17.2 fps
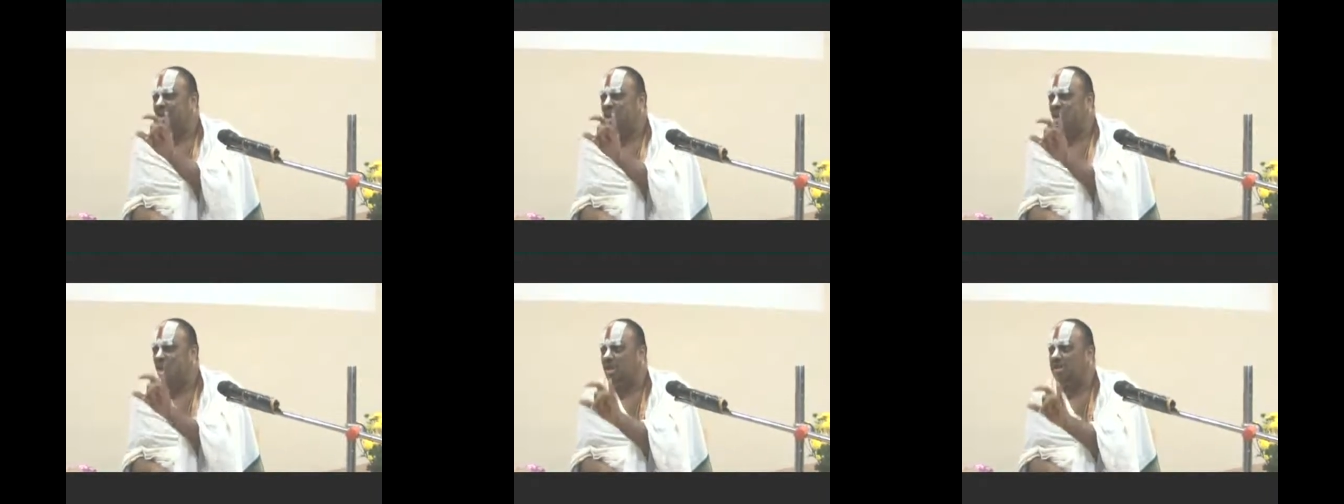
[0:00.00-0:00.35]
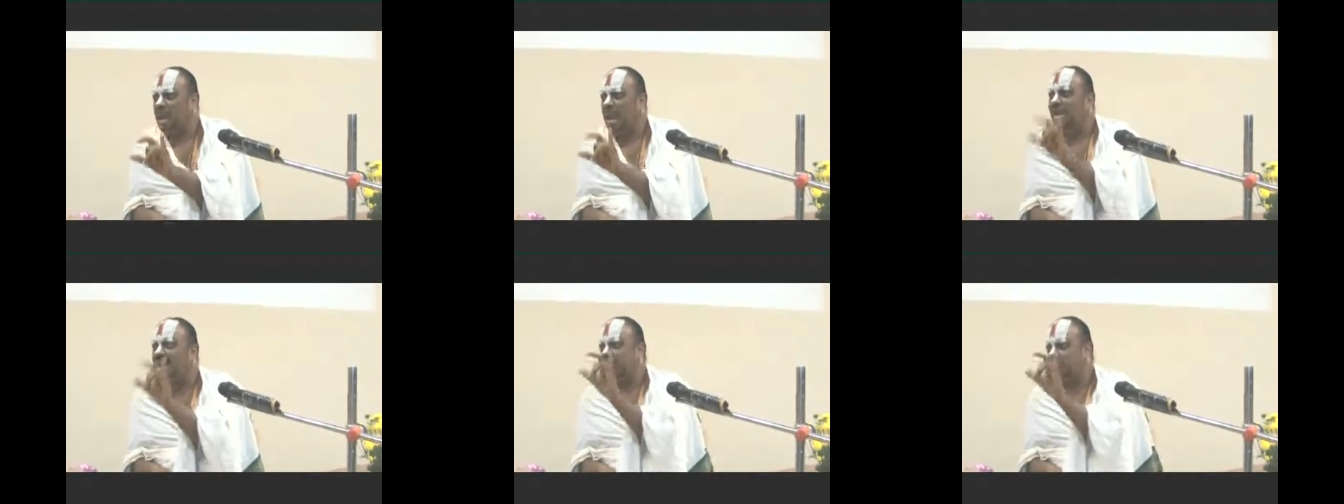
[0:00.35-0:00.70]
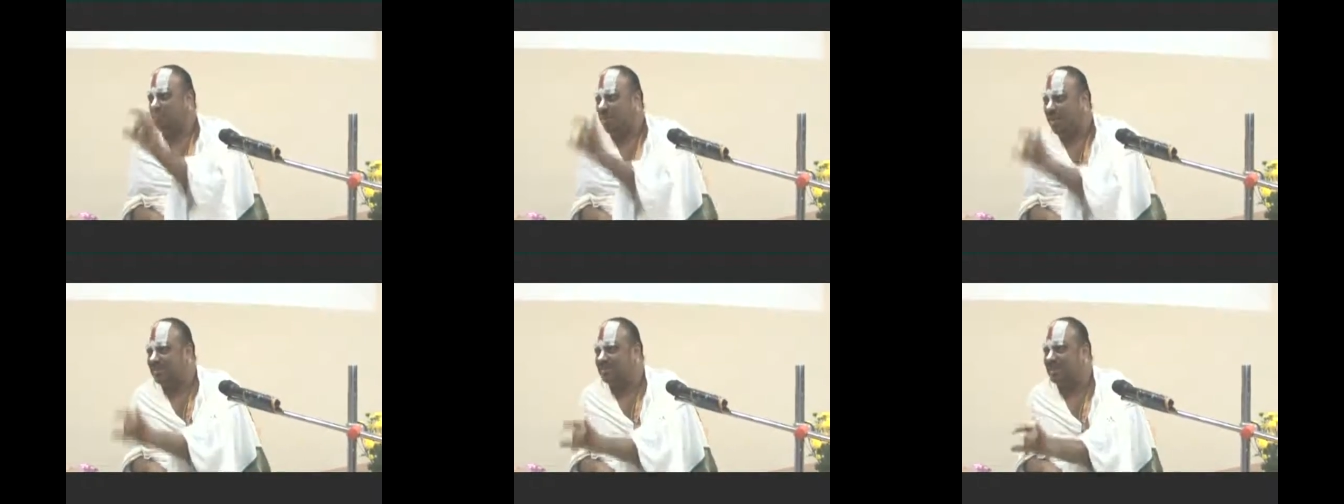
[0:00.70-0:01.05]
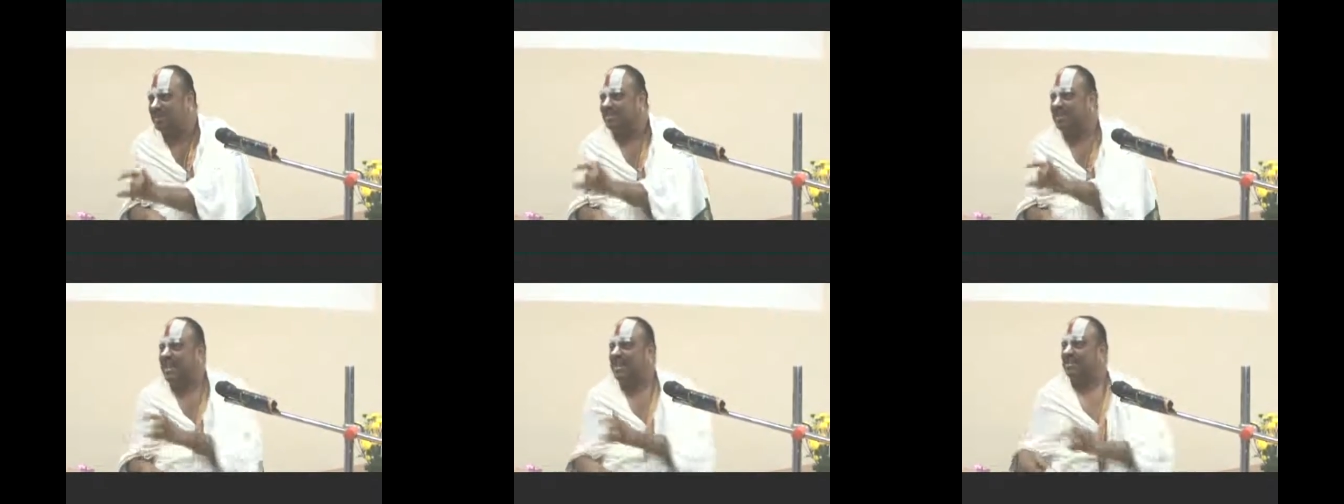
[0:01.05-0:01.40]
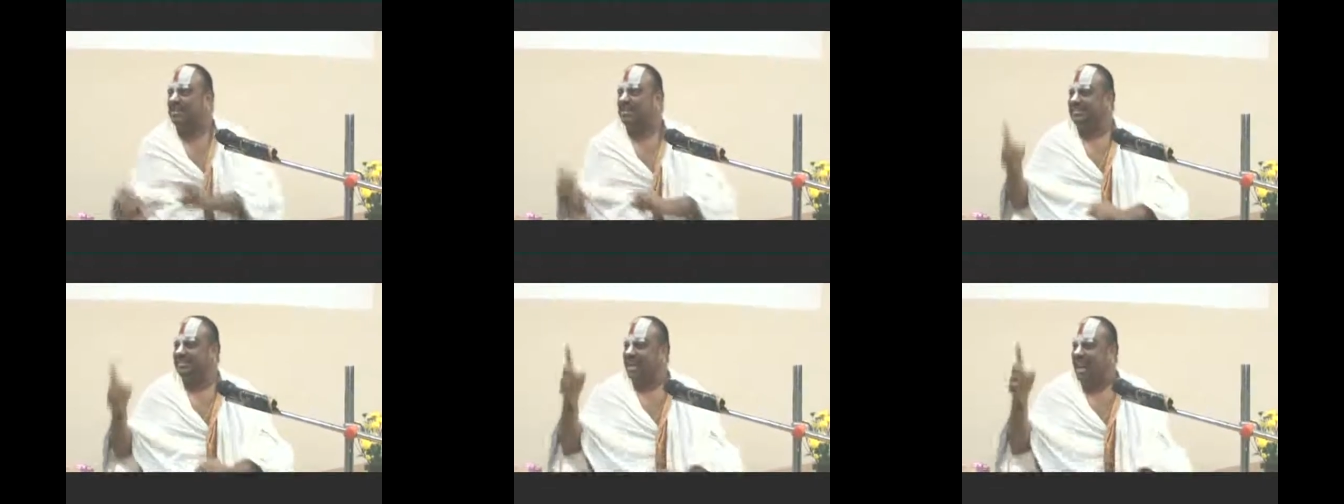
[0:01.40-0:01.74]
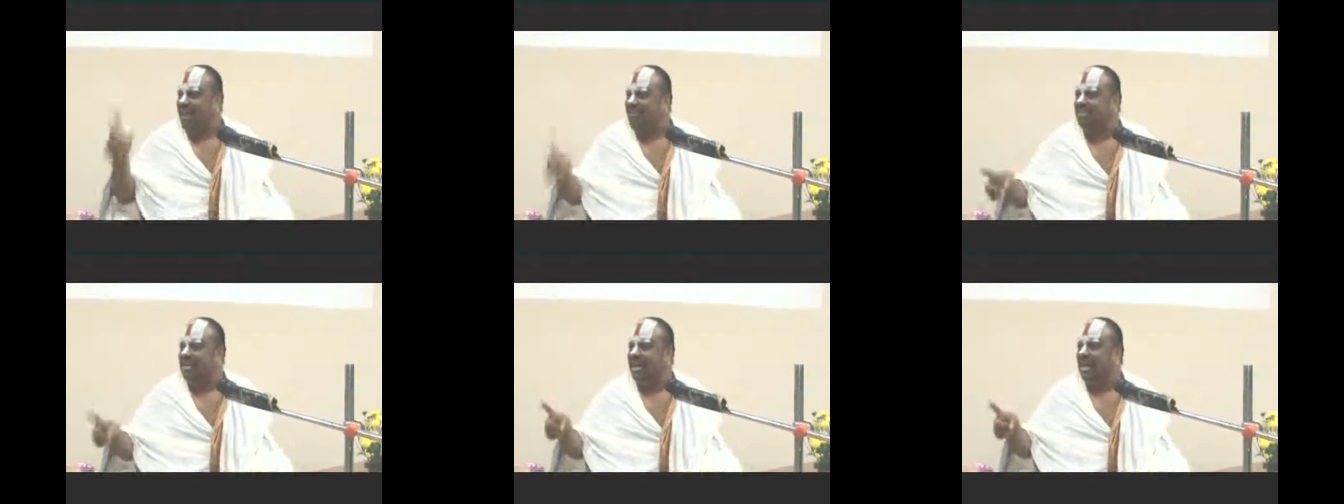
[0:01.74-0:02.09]
their growth and responses. The
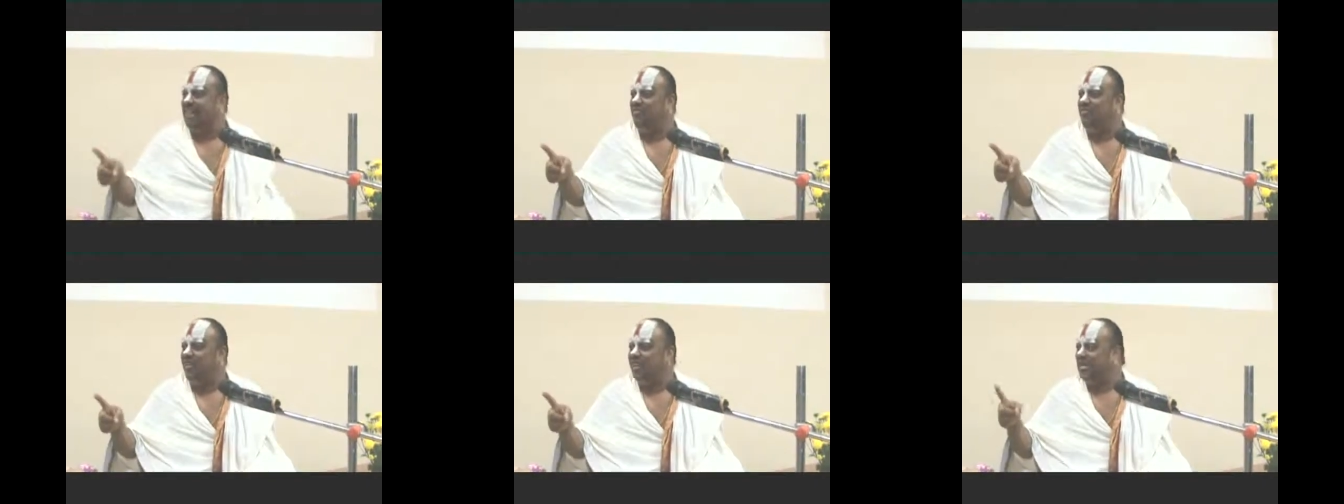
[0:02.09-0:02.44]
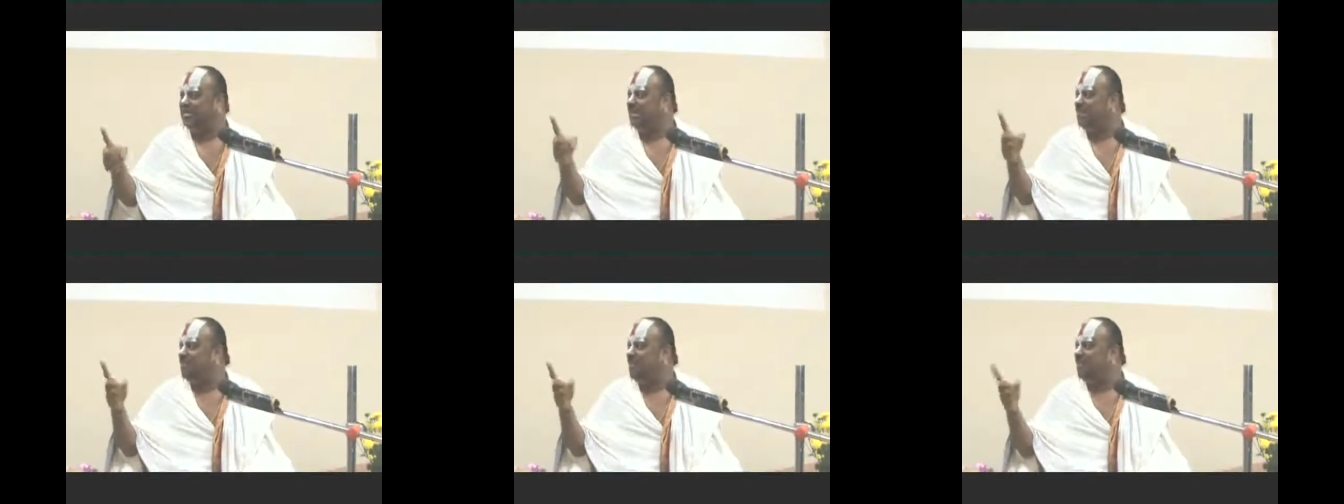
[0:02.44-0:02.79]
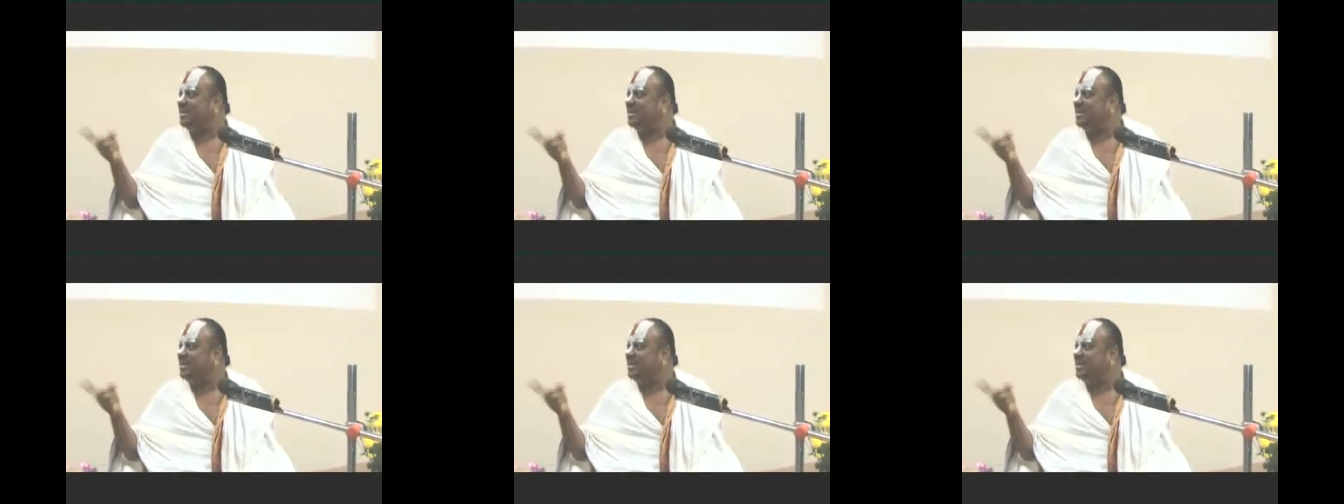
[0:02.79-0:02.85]
same thing if it is